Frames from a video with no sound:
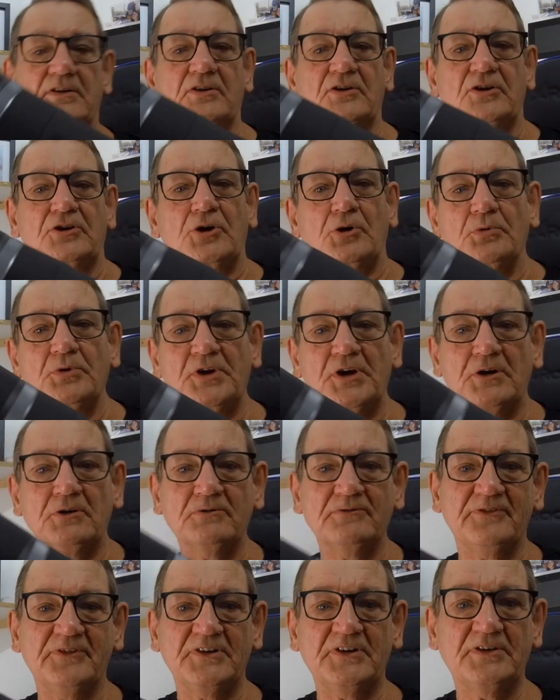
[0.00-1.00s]
going
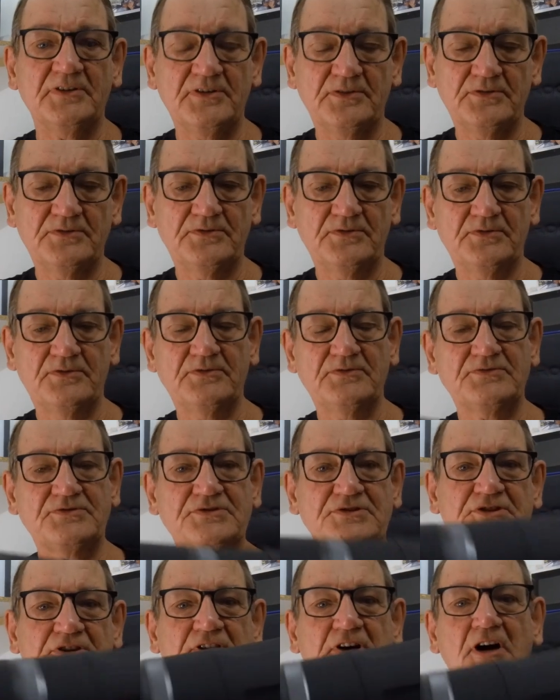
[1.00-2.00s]
over
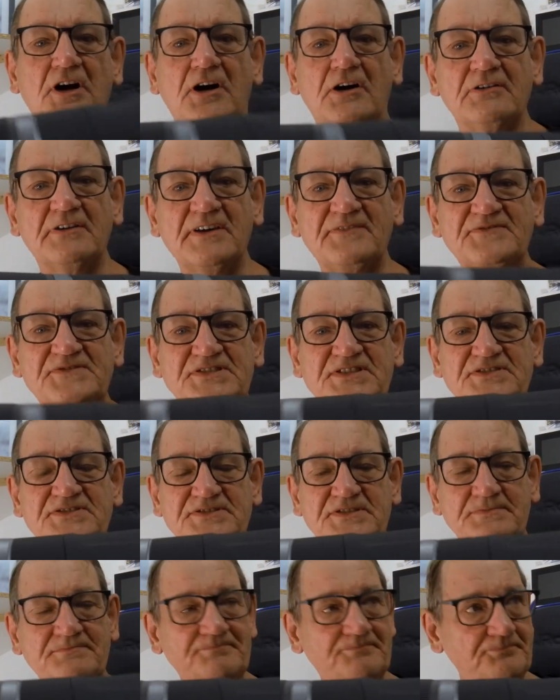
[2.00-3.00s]
to the RF
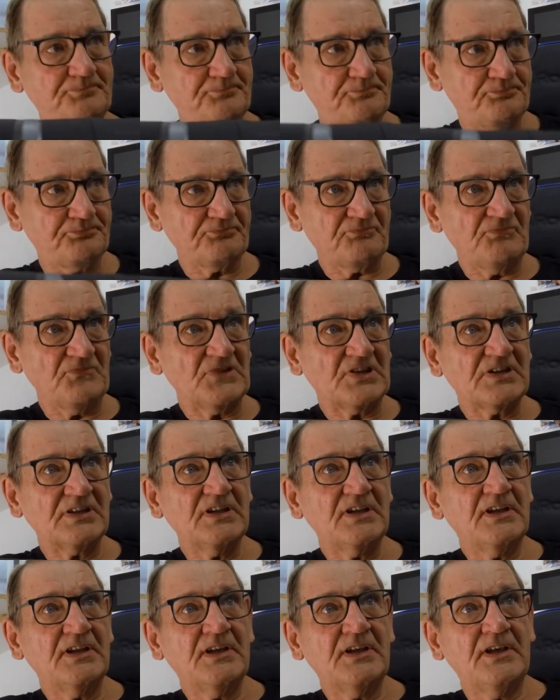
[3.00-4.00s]
system.
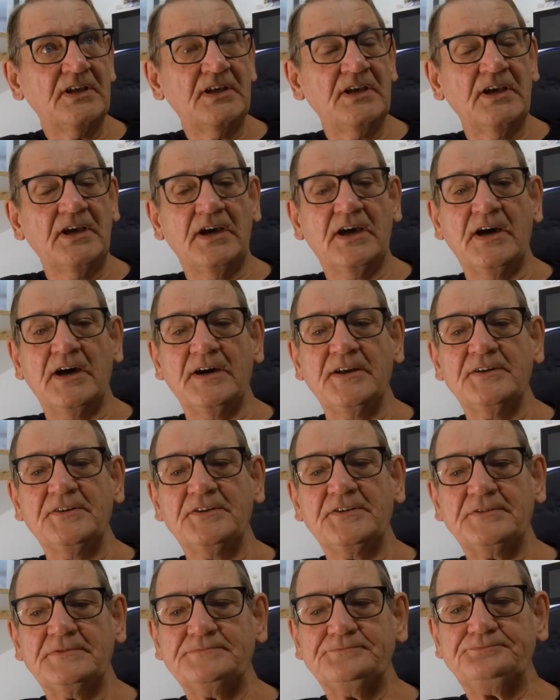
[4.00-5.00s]

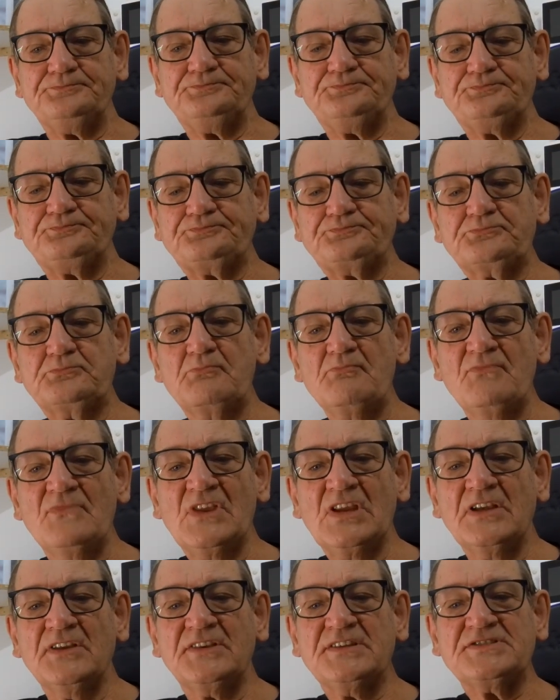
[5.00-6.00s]
And
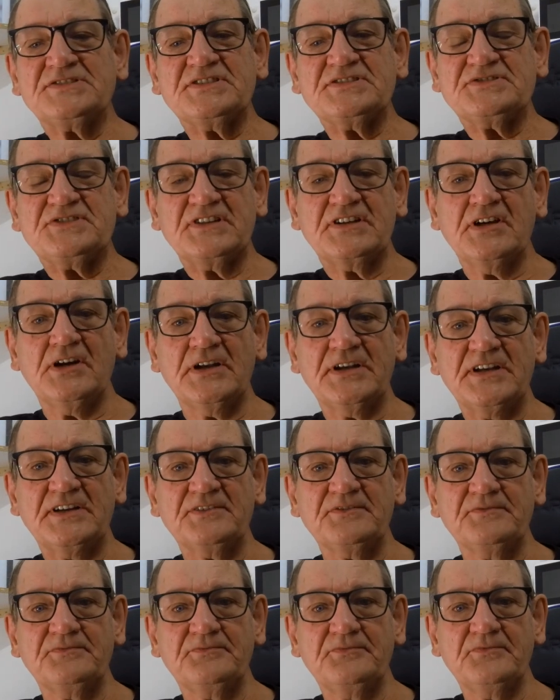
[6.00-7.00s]
this is the
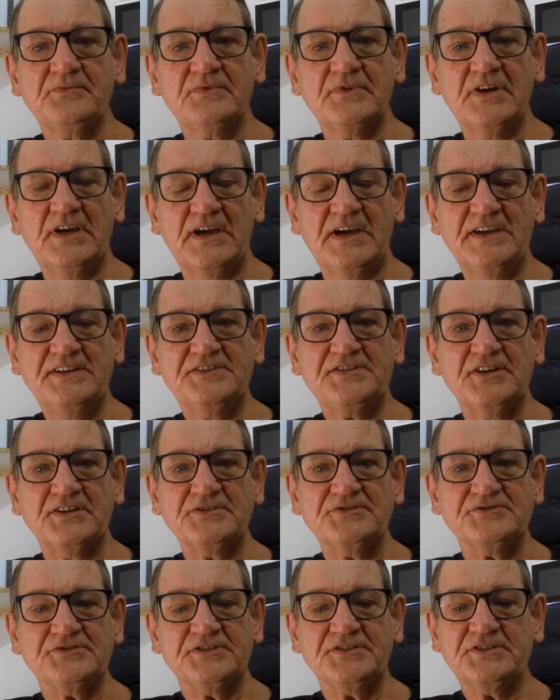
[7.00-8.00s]
Canon
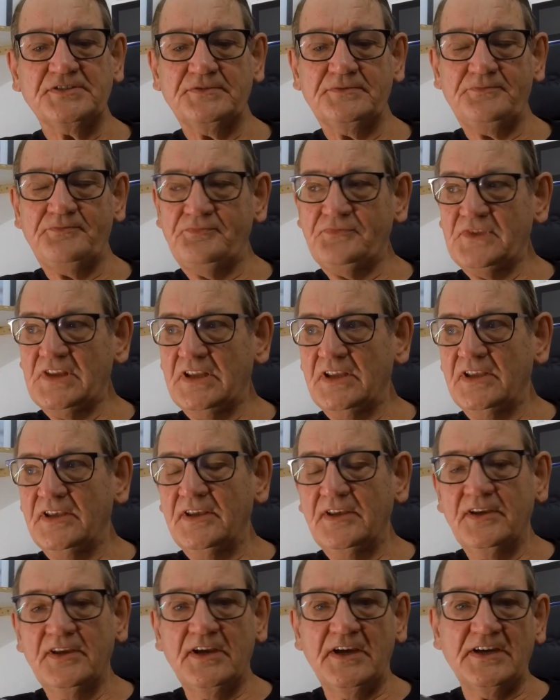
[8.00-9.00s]
800,
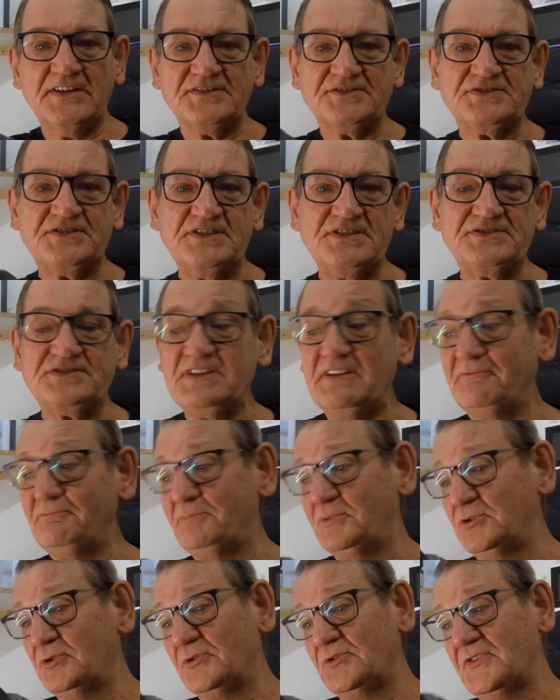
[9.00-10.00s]
and since I've
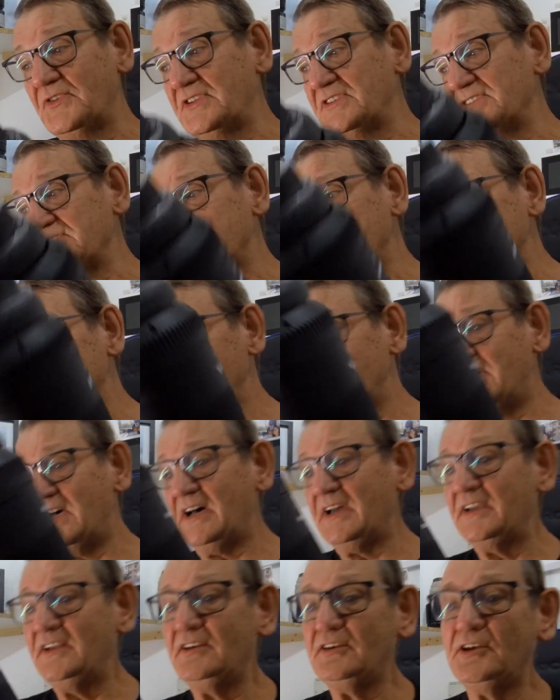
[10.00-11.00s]
bought this,
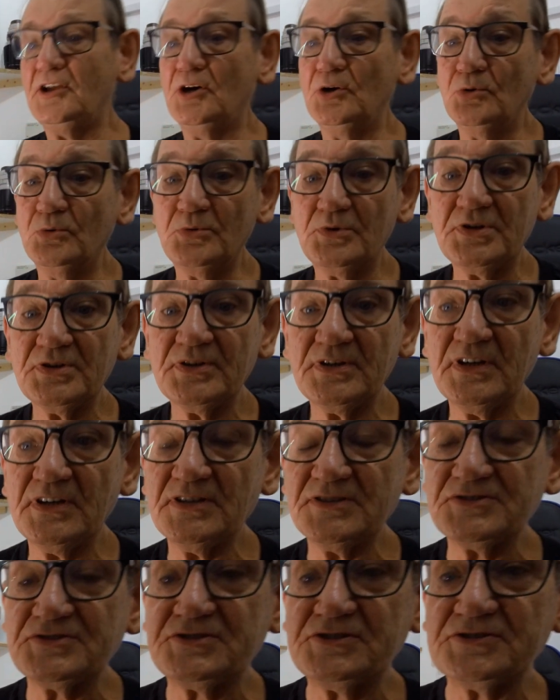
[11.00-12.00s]
my load
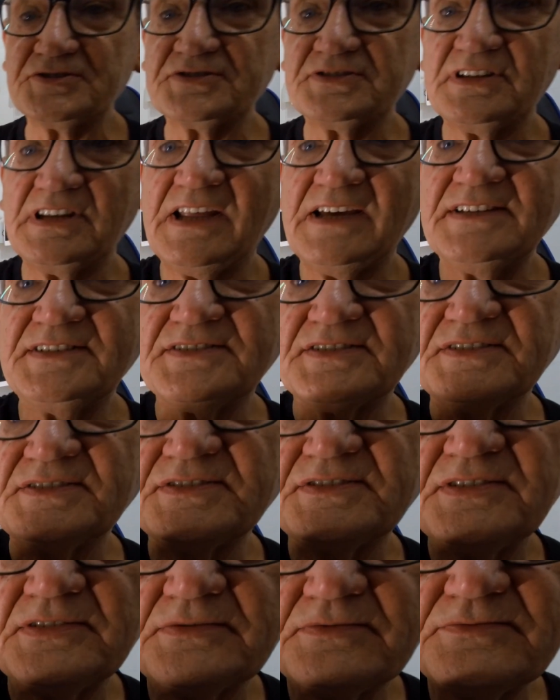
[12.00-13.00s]
has just
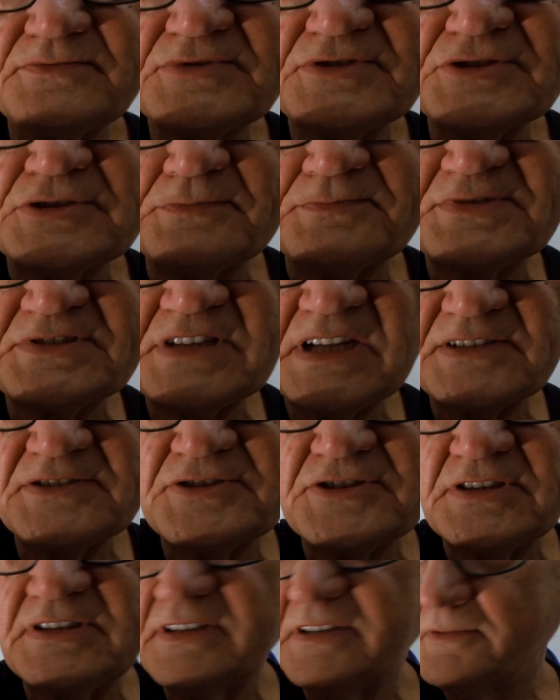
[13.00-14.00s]
lightened
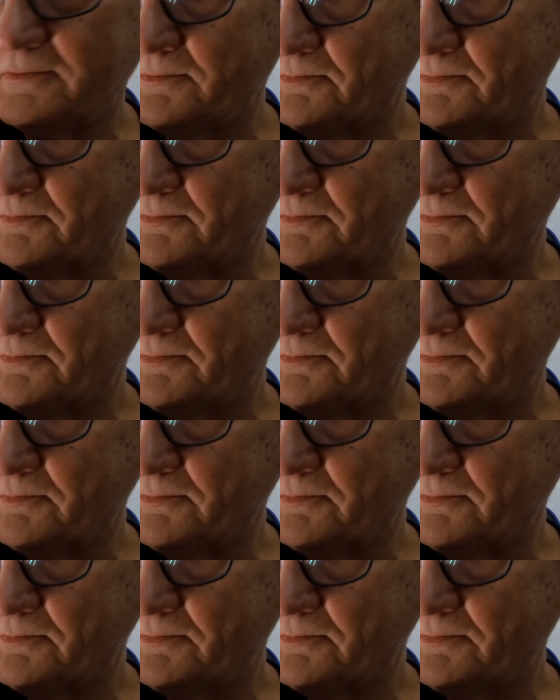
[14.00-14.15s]
substantially,